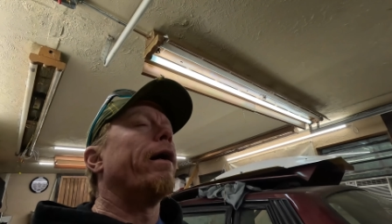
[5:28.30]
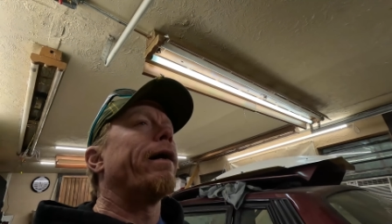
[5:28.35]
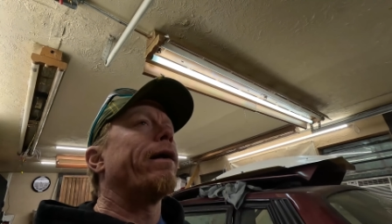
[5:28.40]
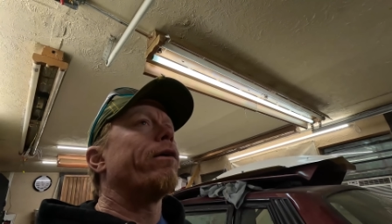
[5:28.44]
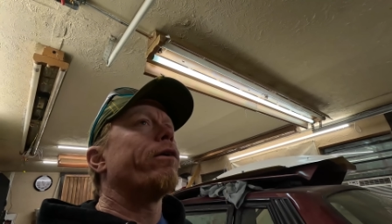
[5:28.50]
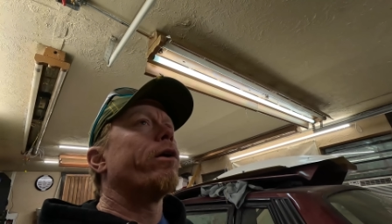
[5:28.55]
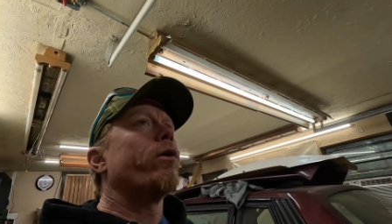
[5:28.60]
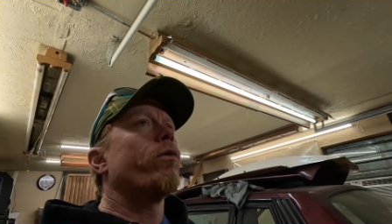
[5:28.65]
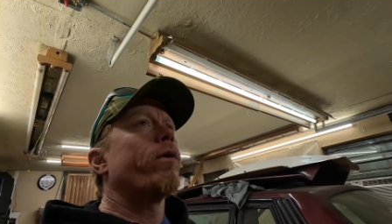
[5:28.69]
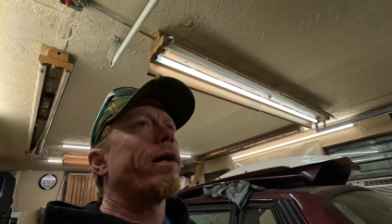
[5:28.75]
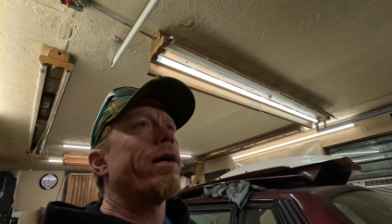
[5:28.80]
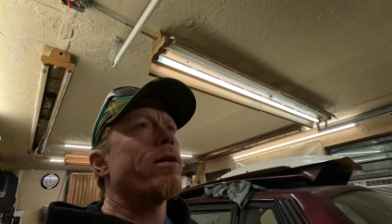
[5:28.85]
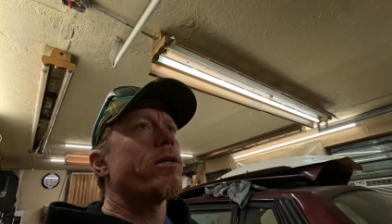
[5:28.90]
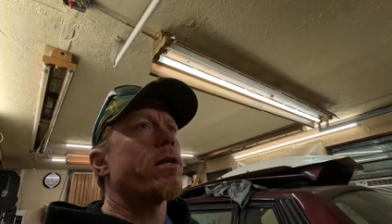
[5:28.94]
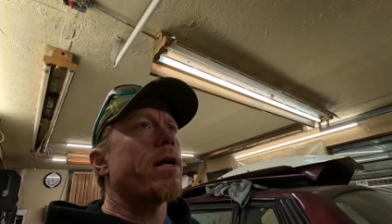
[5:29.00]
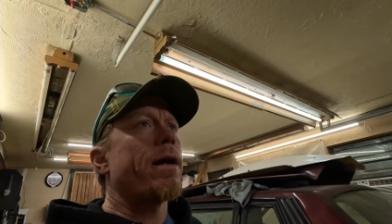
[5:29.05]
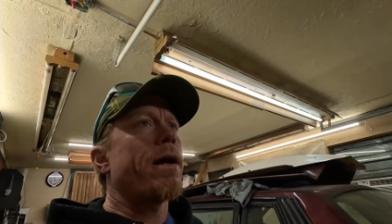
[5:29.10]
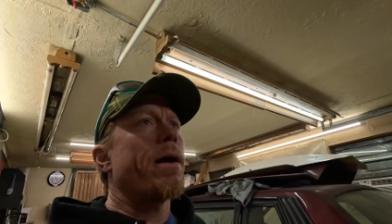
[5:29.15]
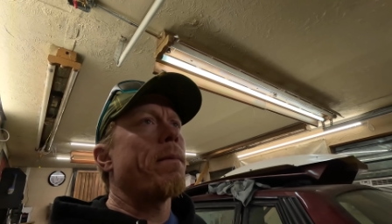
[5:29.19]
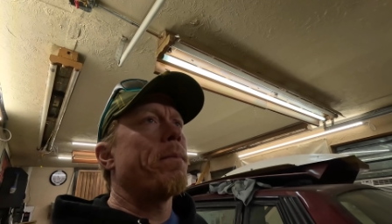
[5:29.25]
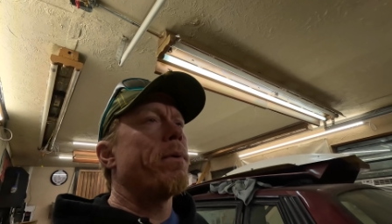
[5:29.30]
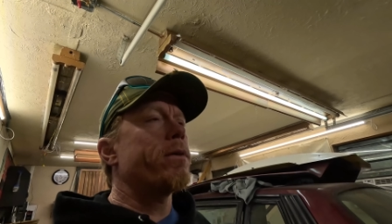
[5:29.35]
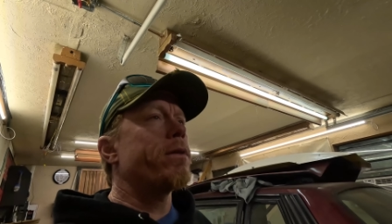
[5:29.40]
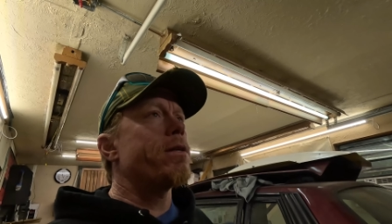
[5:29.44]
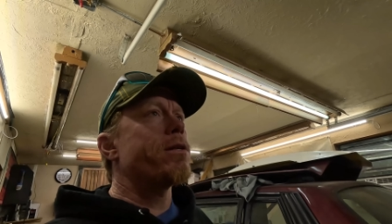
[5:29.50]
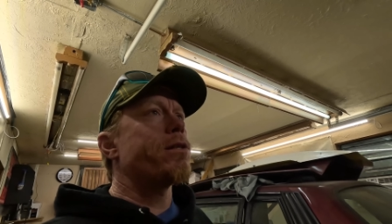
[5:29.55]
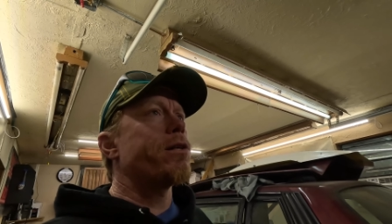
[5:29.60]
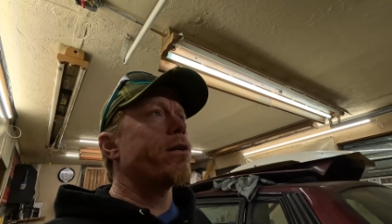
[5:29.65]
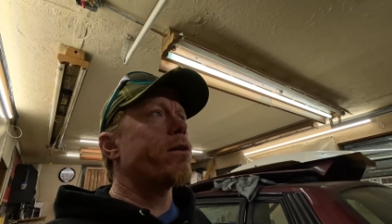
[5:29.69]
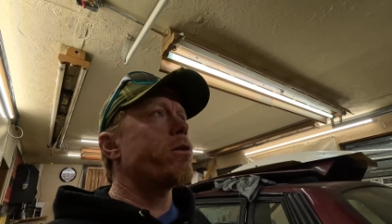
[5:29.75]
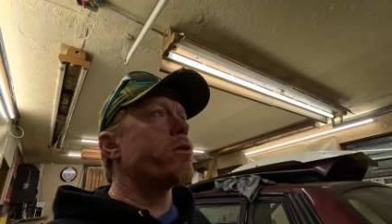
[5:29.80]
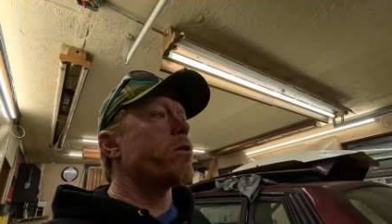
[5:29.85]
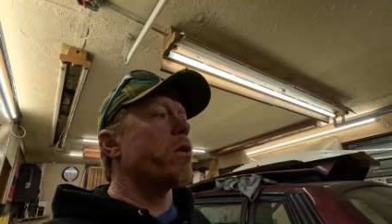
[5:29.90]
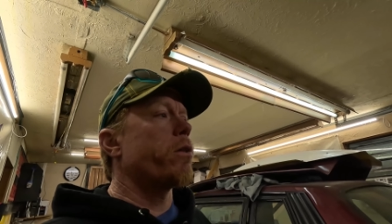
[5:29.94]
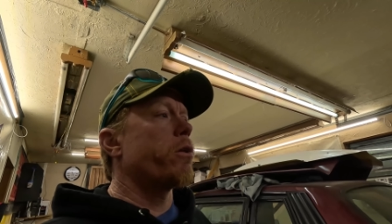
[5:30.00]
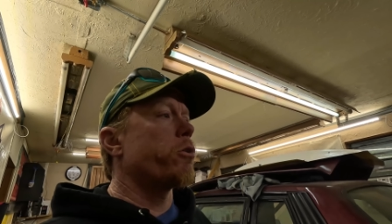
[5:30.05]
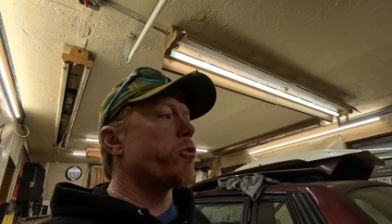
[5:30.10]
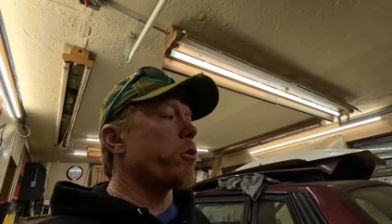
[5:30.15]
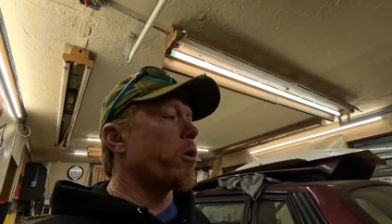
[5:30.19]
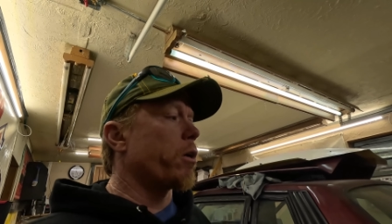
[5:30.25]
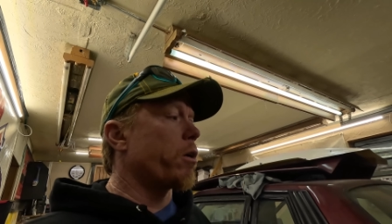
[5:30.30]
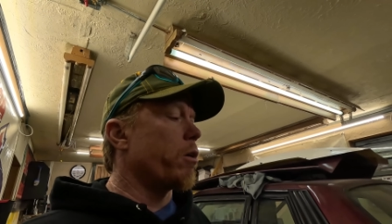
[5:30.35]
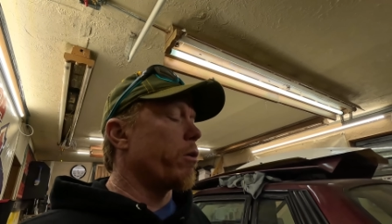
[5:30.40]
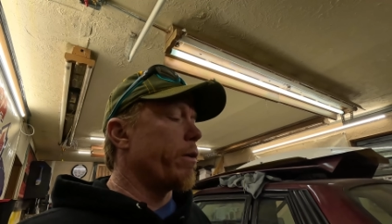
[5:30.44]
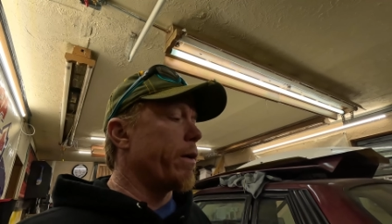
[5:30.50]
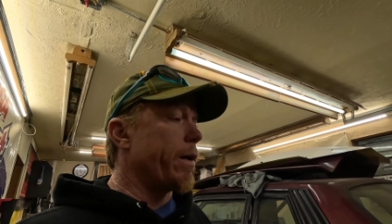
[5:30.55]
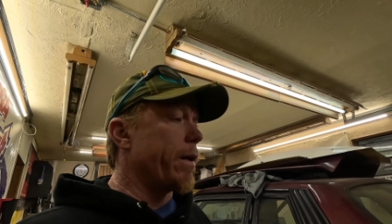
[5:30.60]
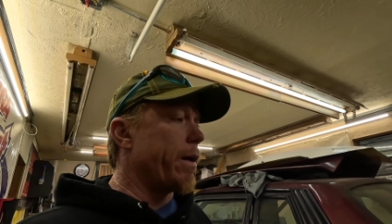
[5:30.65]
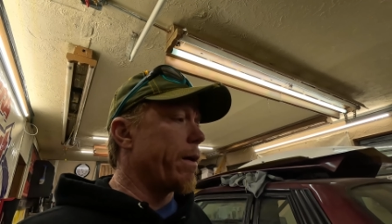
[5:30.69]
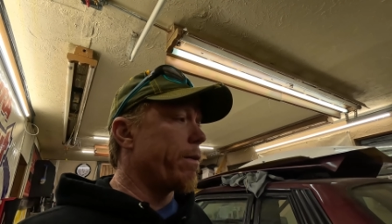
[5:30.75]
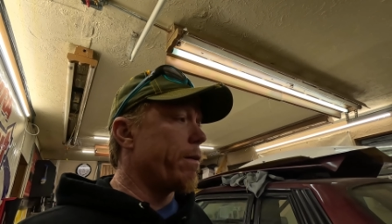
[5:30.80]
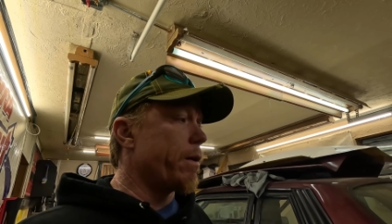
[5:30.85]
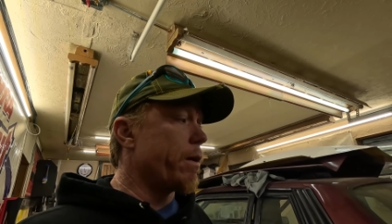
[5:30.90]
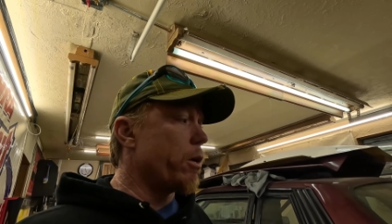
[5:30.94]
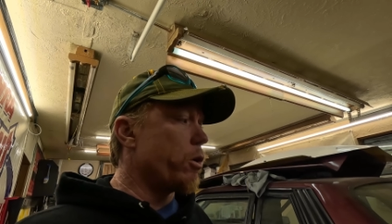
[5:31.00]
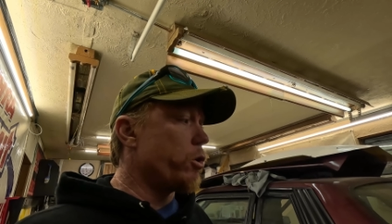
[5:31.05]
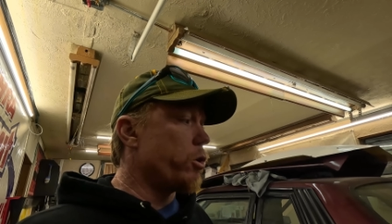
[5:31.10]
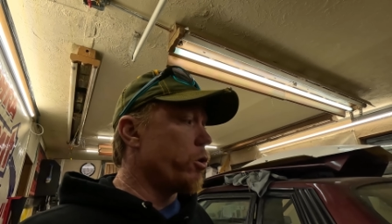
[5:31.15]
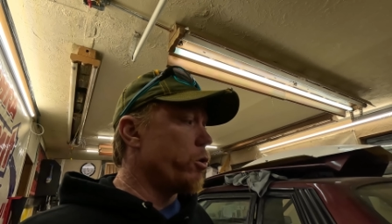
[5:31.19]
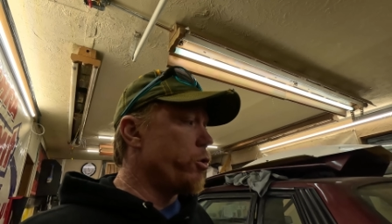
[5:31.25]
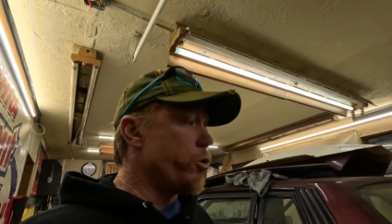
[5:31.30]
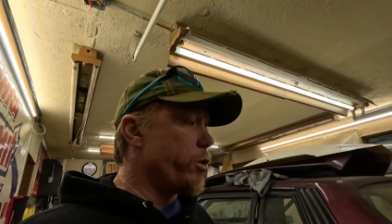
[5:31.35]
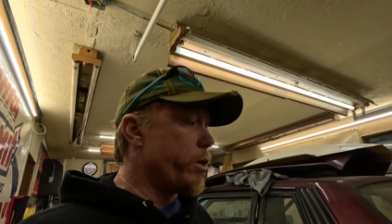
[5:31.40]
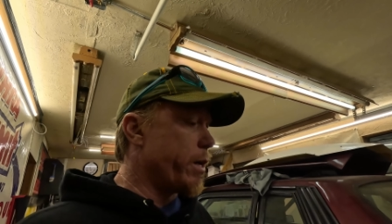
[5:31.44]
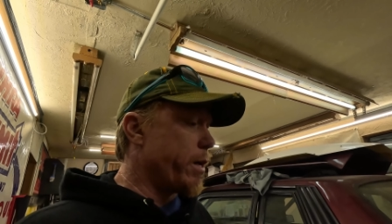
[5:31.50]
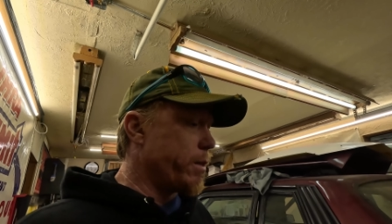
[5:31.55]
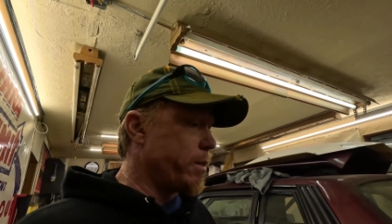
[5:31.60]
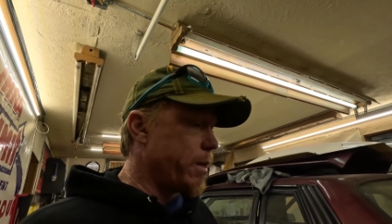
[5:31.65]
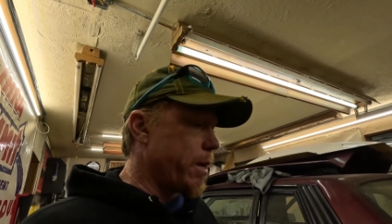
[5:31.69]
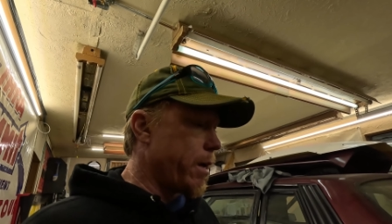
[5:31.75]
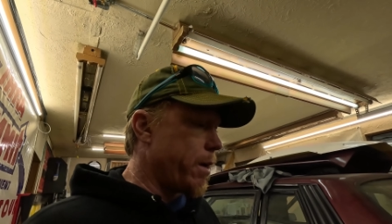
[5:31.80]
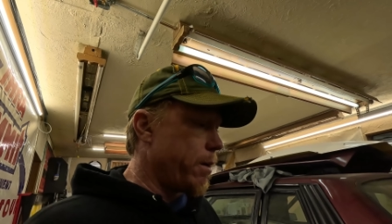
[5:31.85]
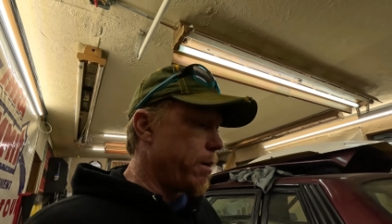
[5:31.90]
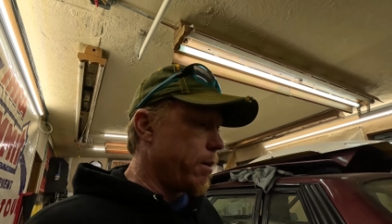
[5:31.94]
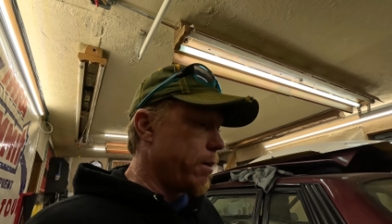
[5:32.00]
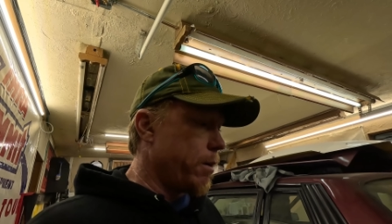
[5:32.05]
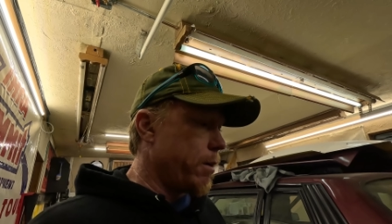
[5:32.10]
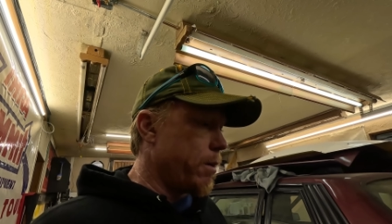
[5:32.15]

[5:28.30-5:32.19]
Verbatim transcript: I don't know what else. I, I, put the stickers on the truck already. I think I showed you guys that.